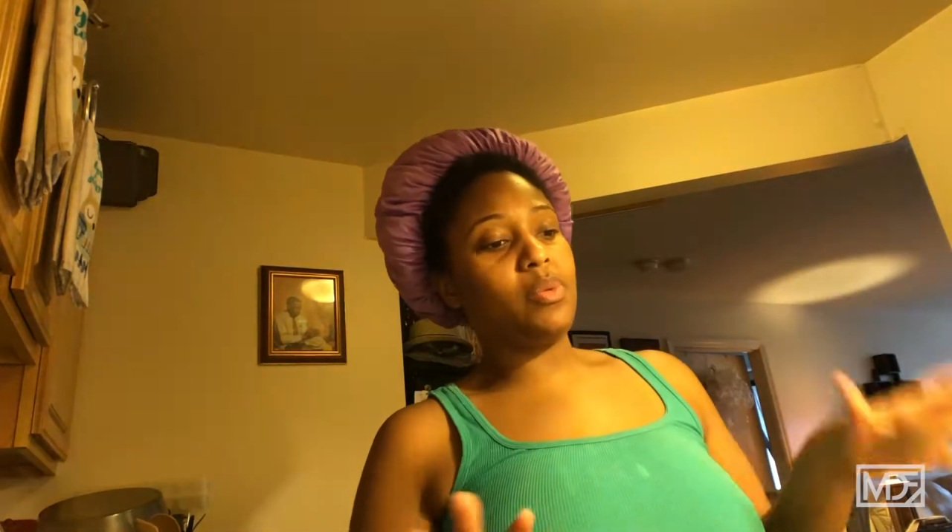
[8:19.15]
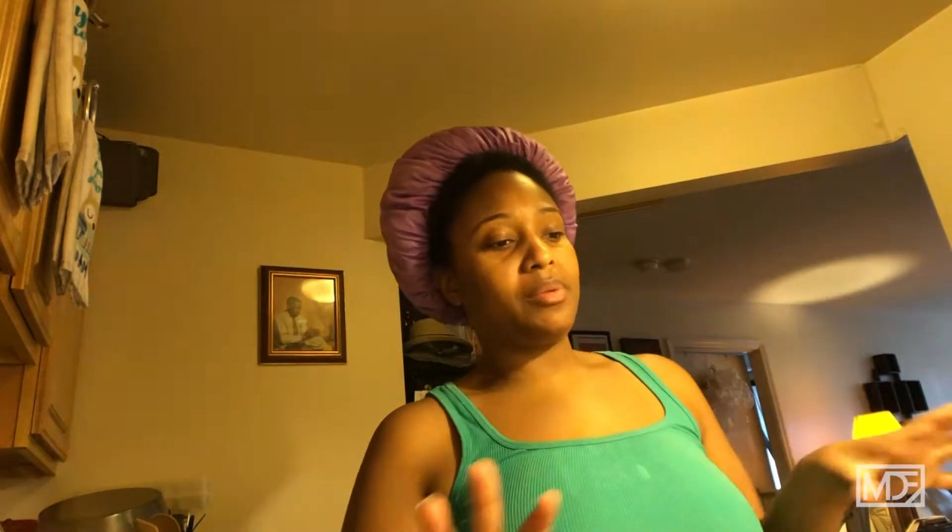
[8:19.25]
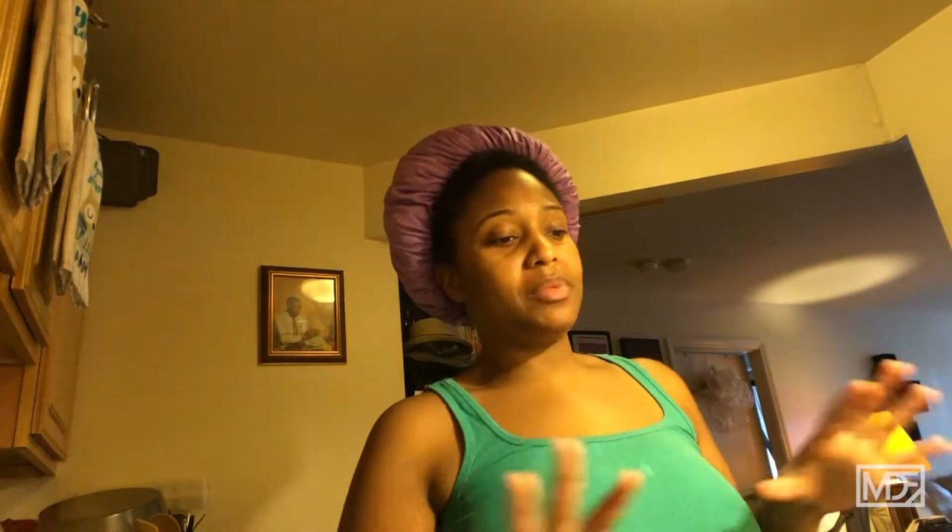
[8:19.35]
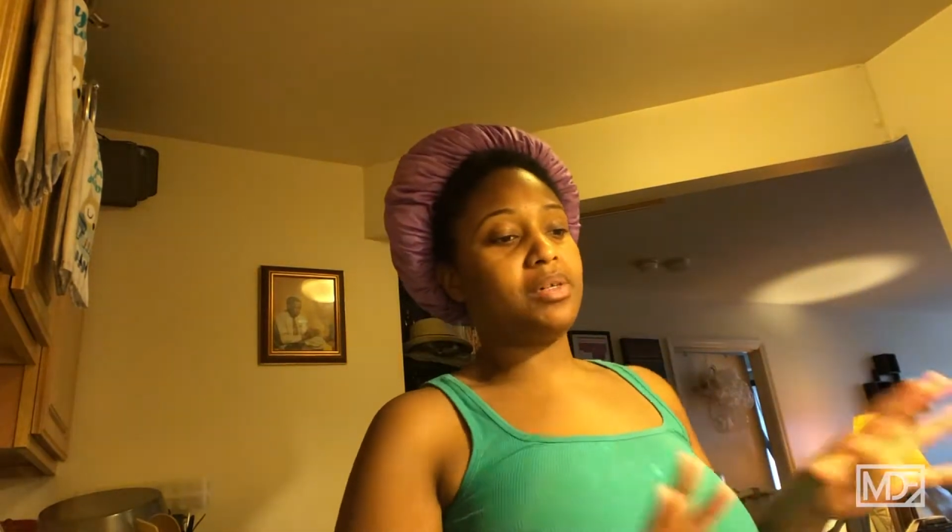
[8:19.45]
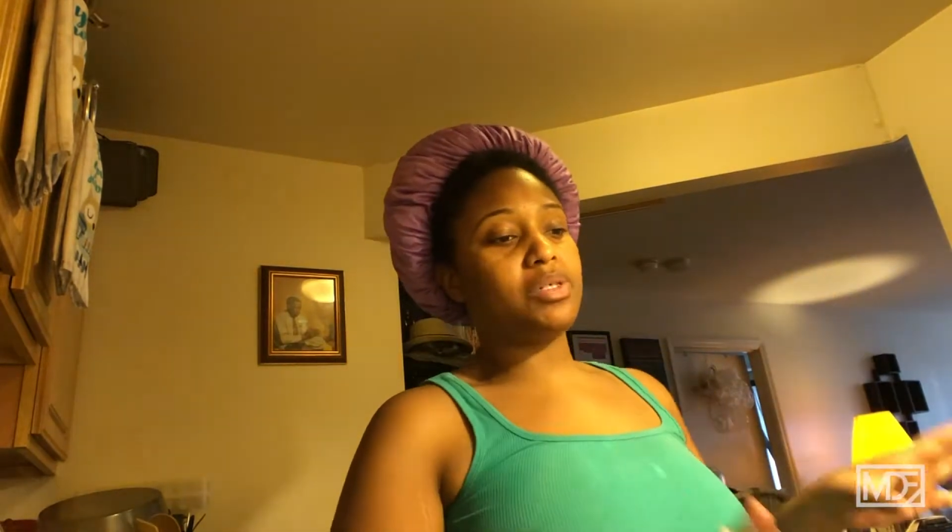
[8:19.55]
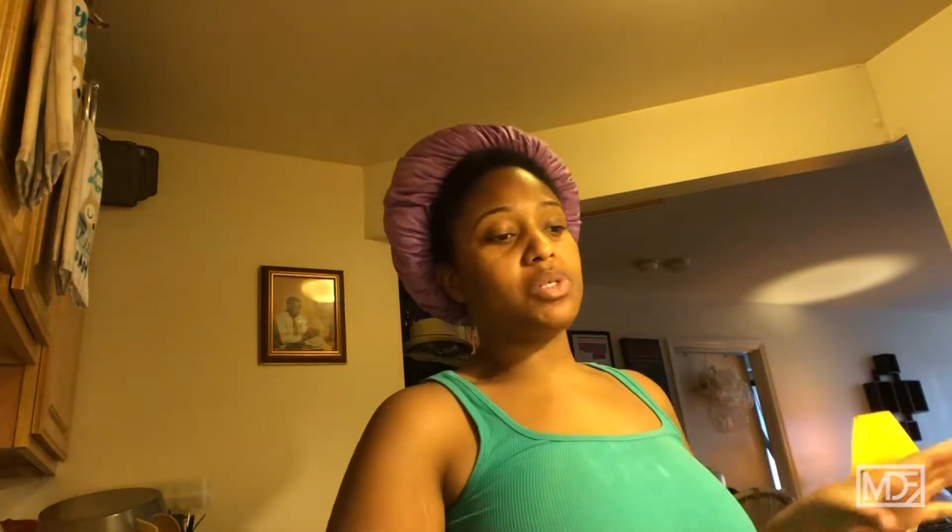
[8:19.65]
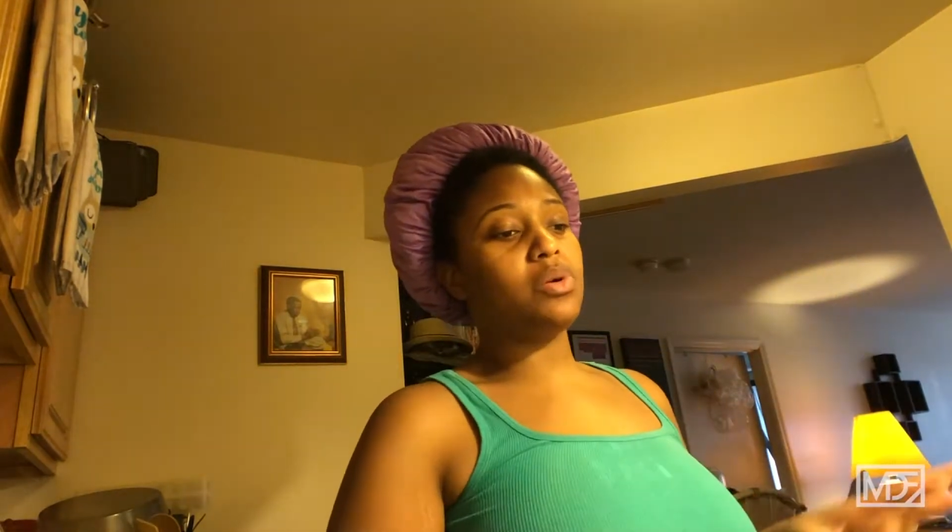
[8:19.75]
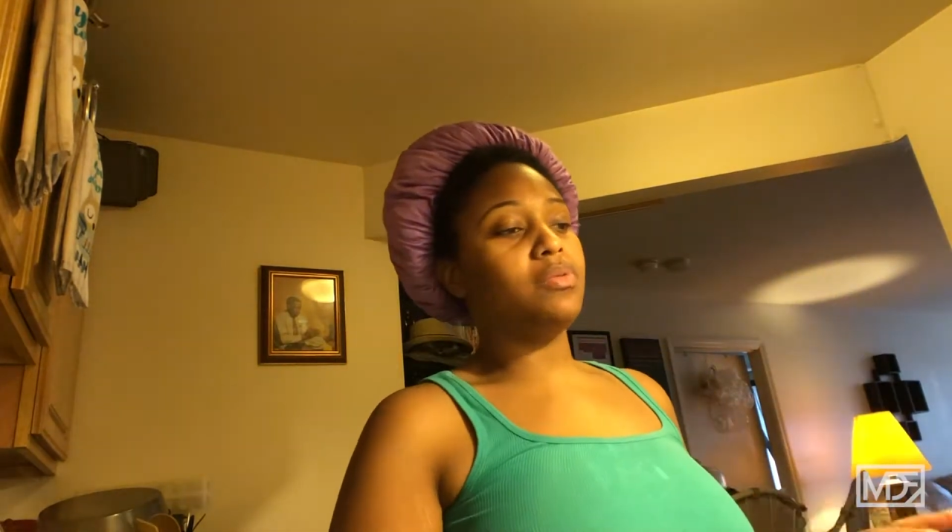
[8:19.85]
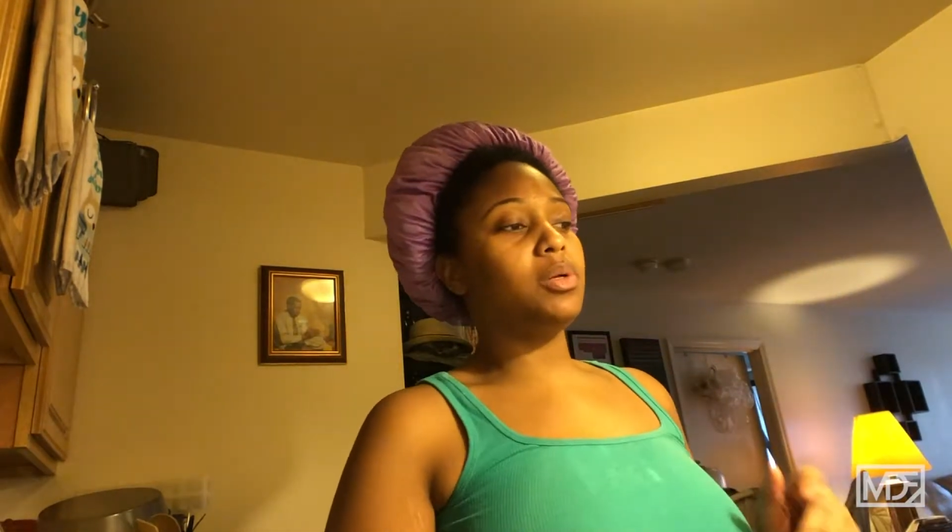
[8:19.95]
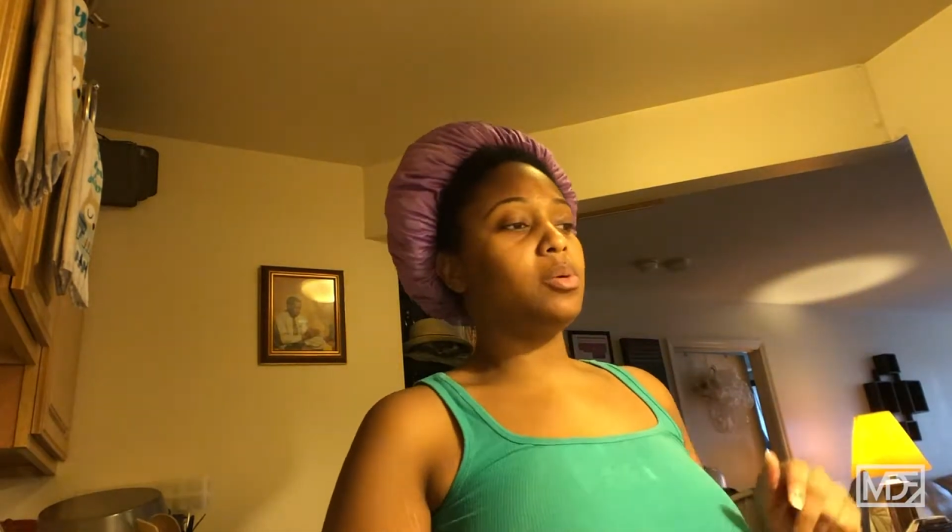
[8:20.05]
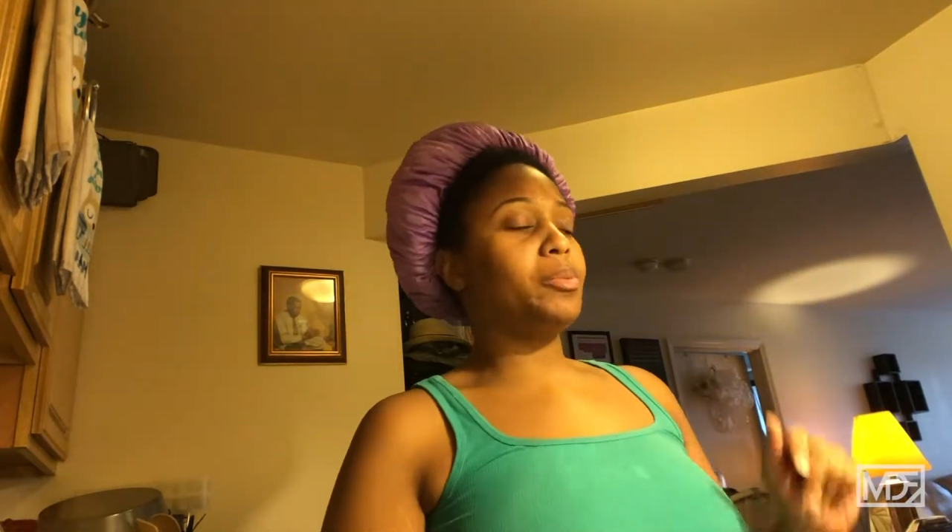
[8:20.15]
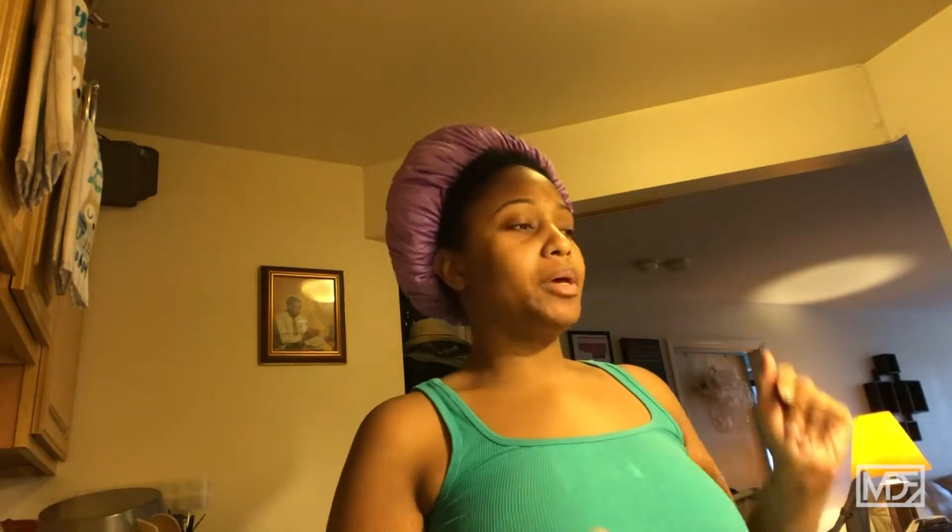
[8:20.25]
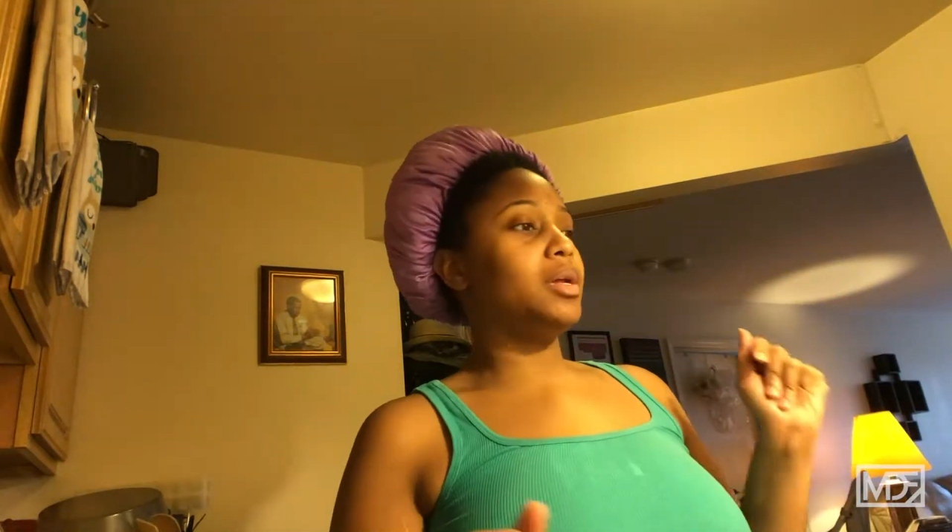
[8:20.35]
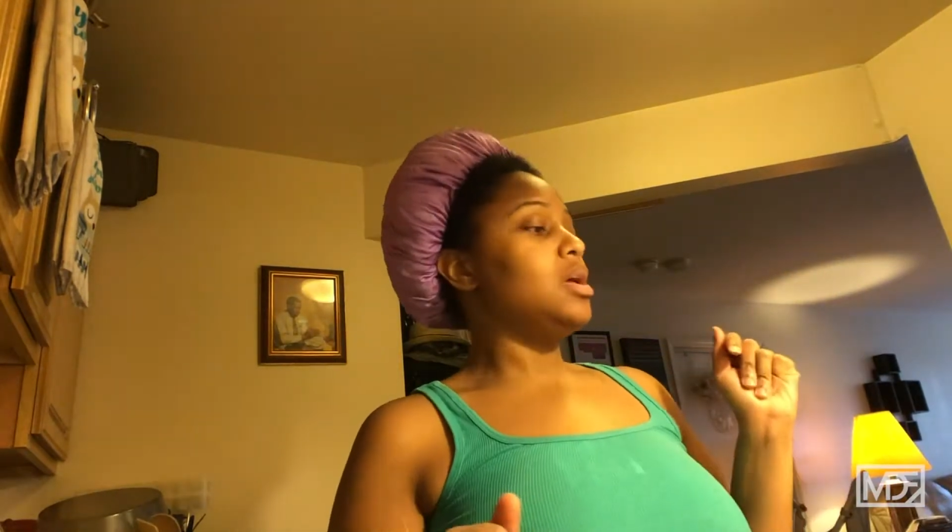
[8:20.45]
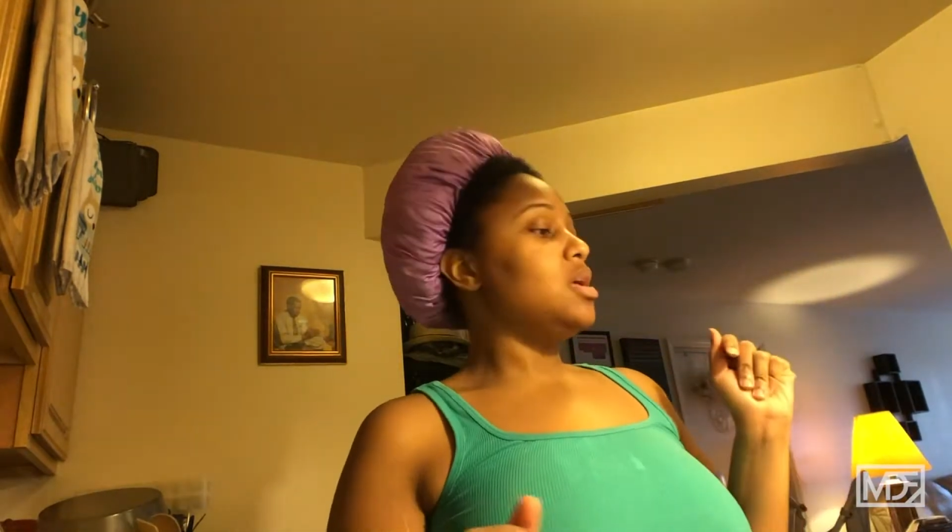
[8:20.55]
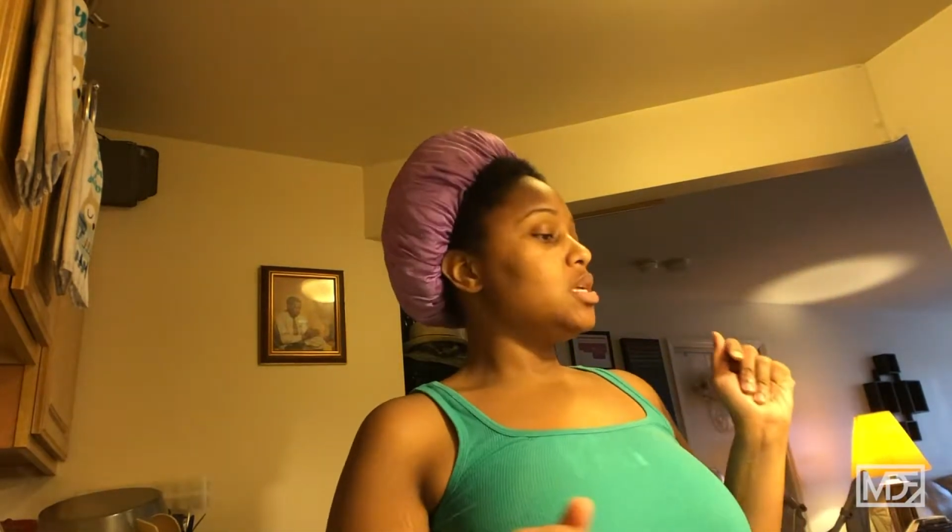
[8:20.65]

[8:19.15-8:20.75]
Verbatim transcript: wipe down the stove a little bit.